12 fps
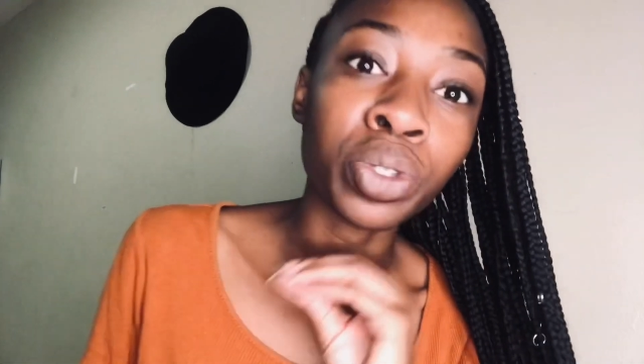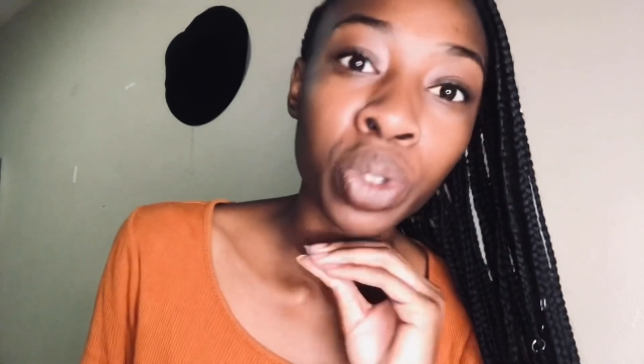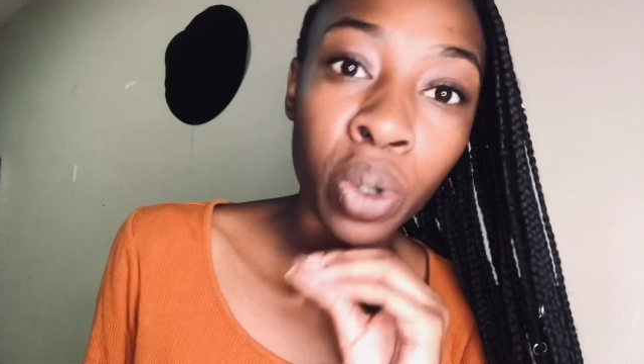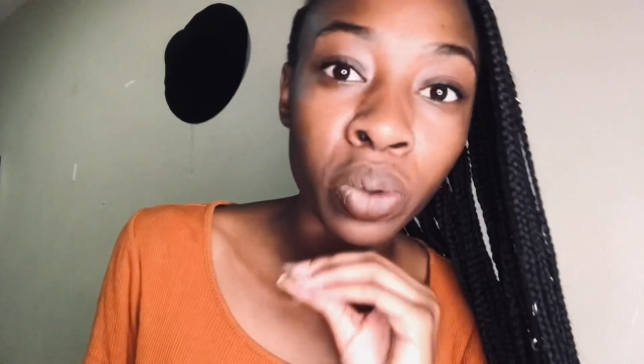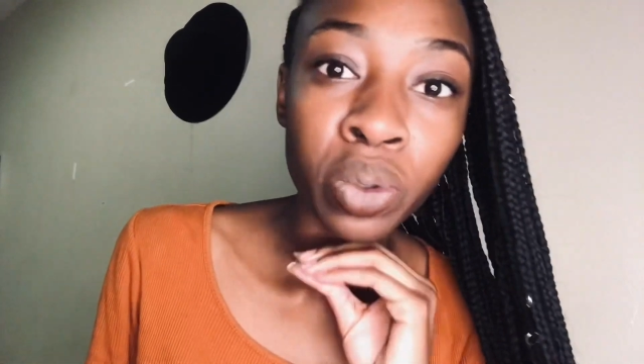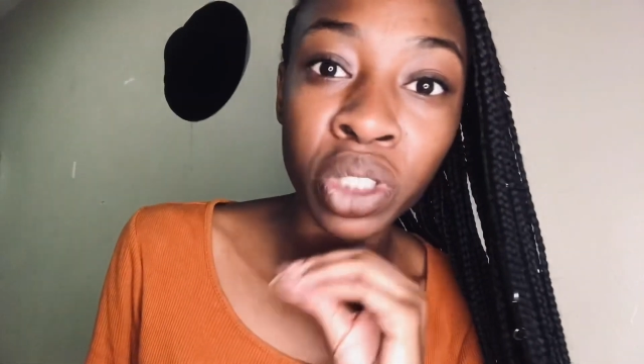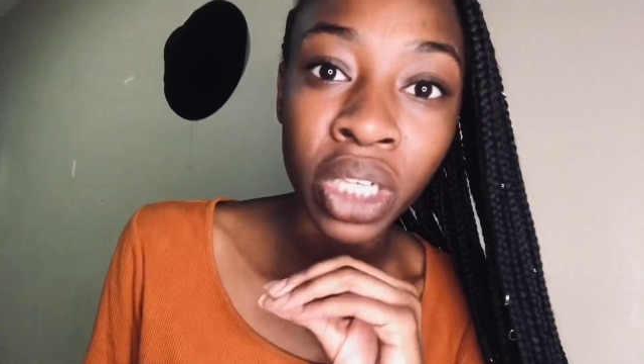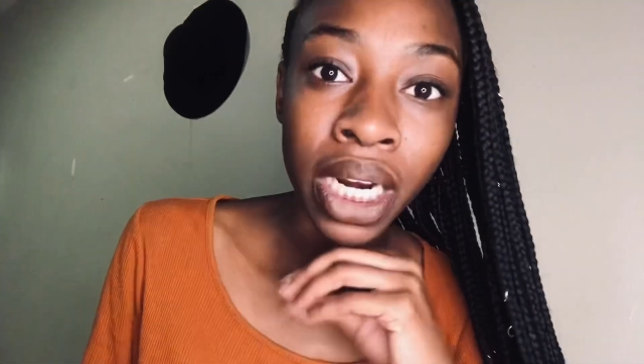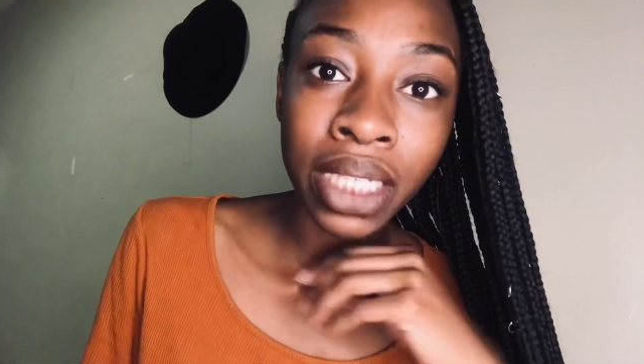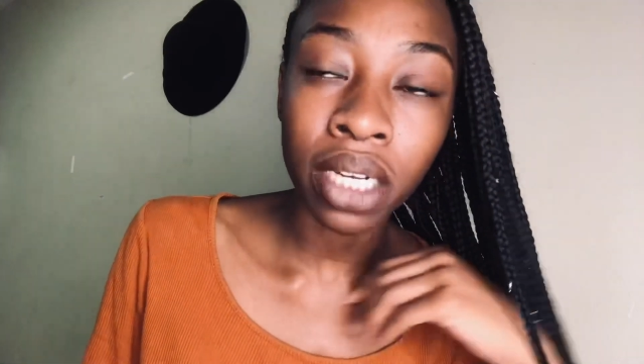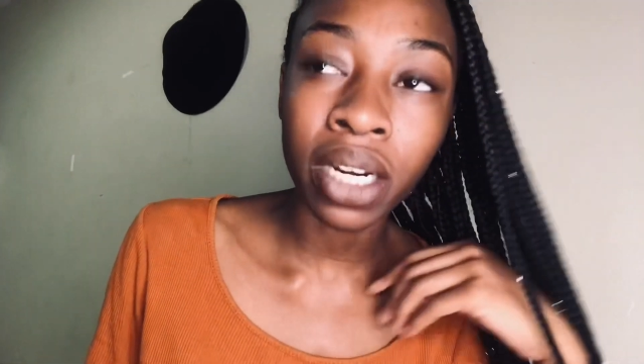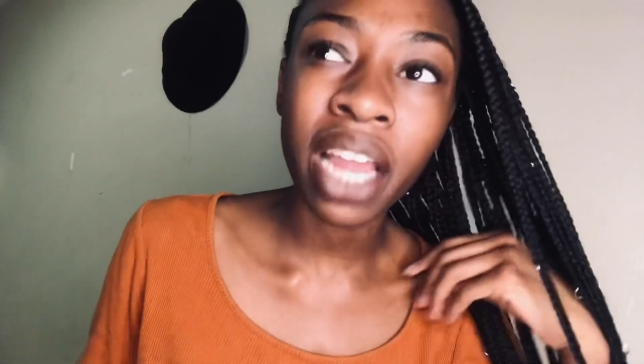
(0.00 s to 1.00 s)
to go to
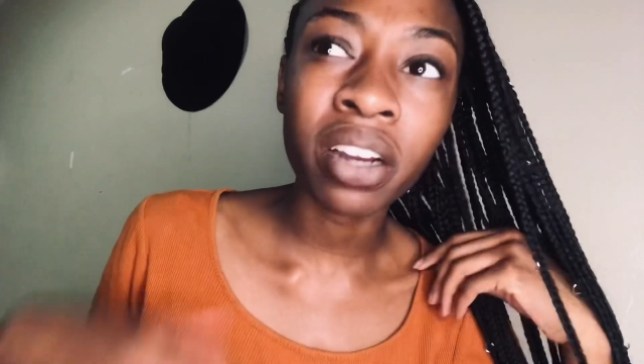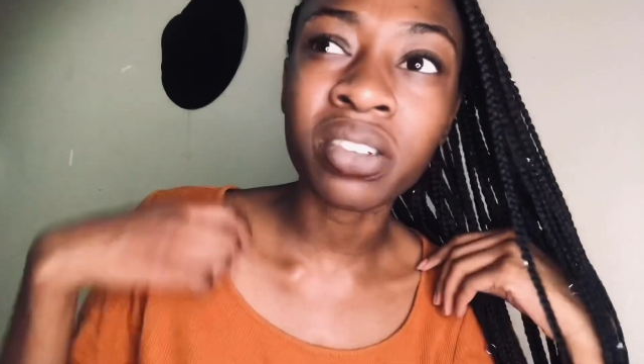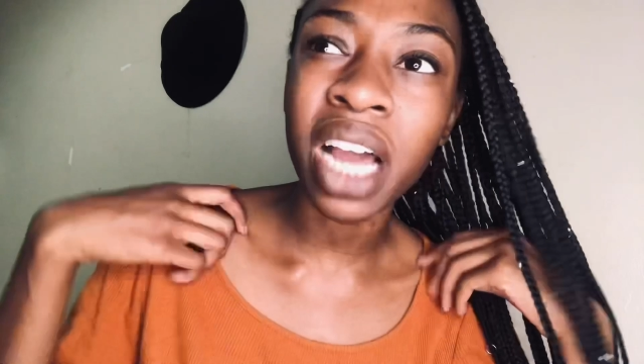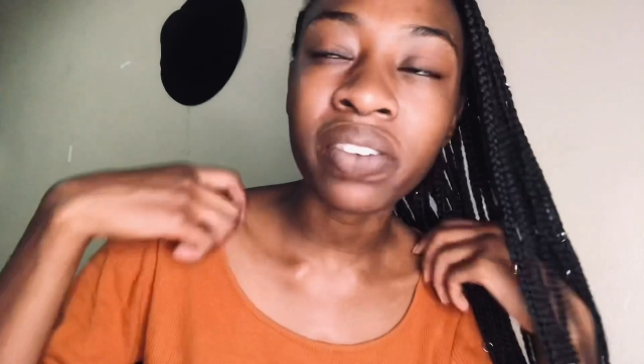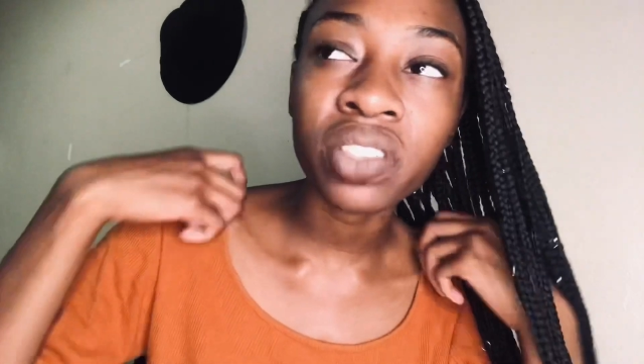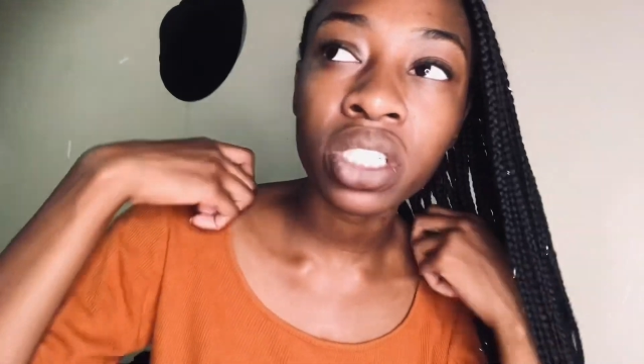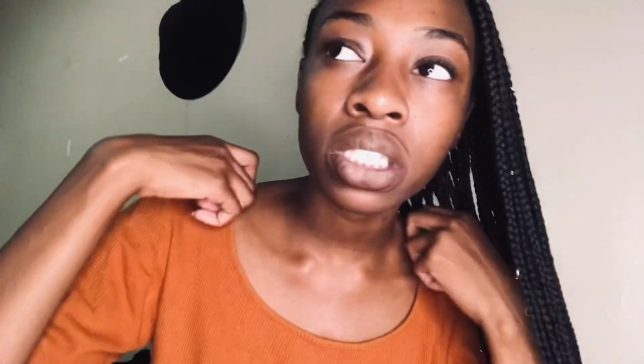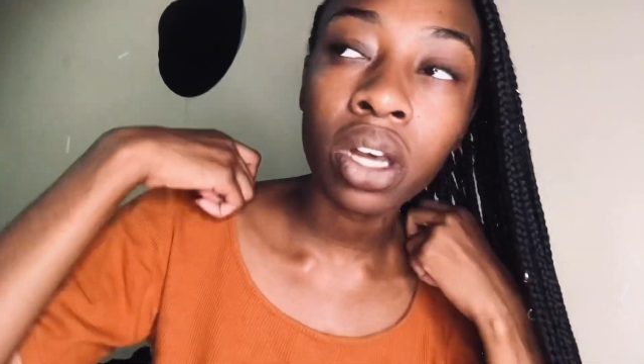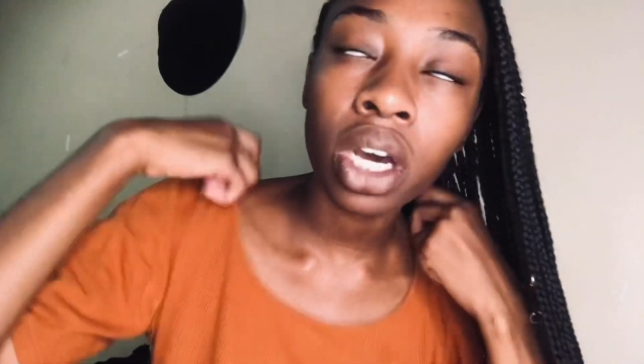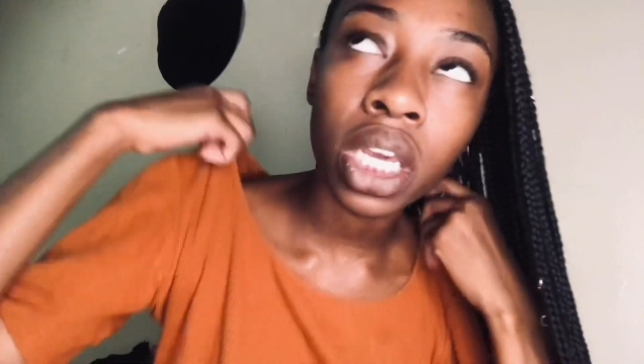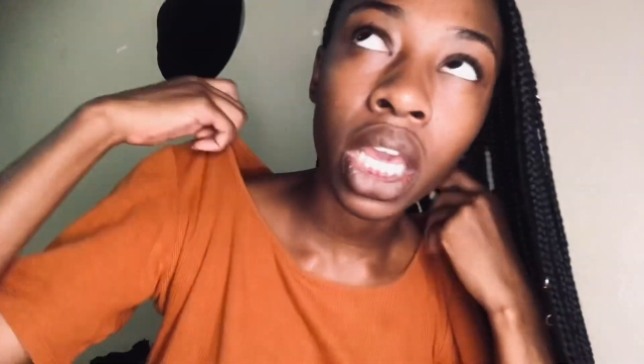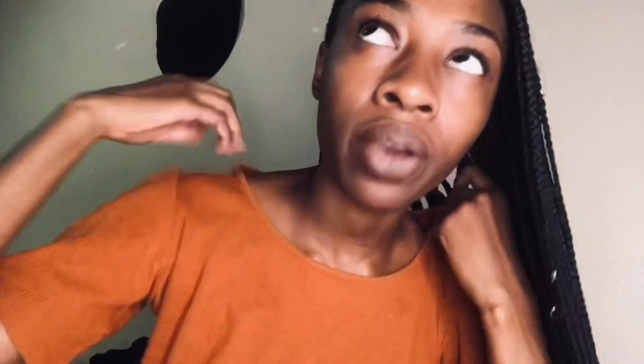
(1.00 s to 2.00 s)
chinatown i don't know i've just
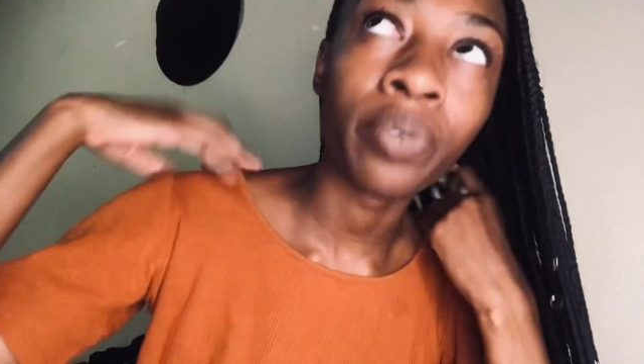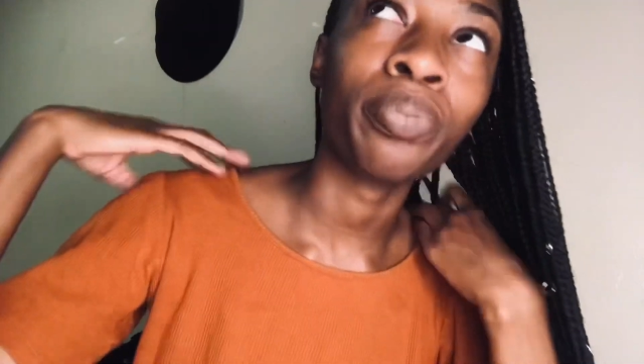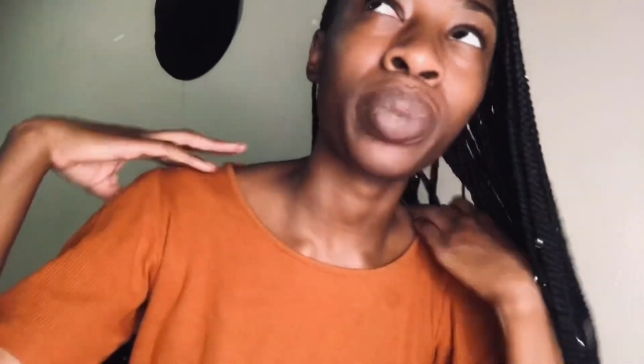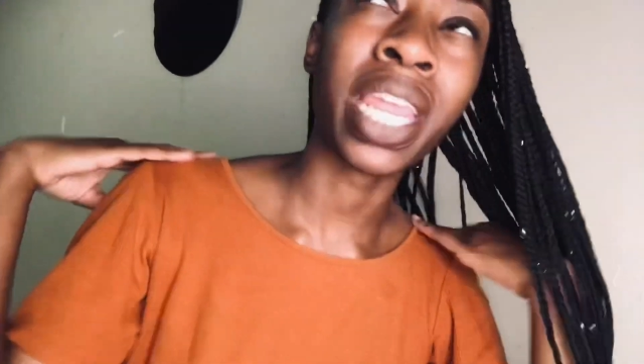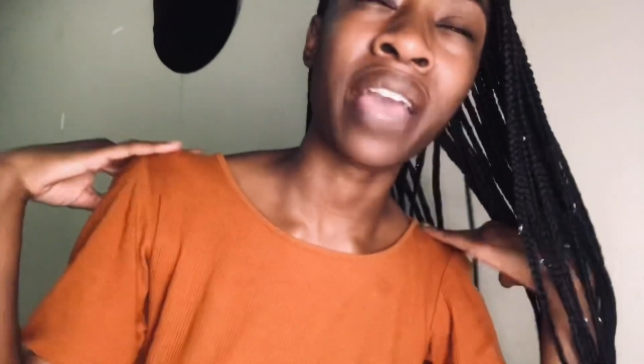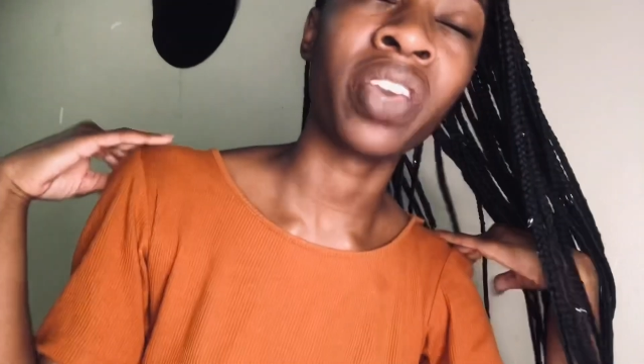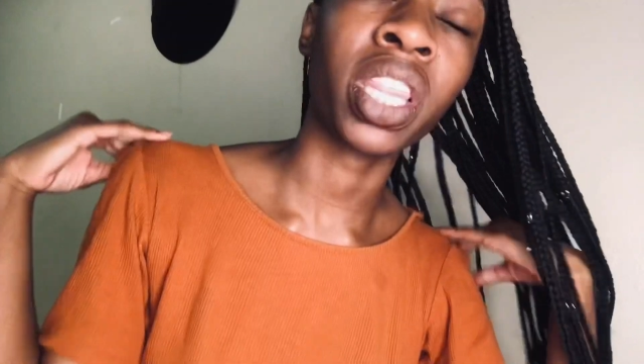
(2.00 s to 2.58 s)
have been having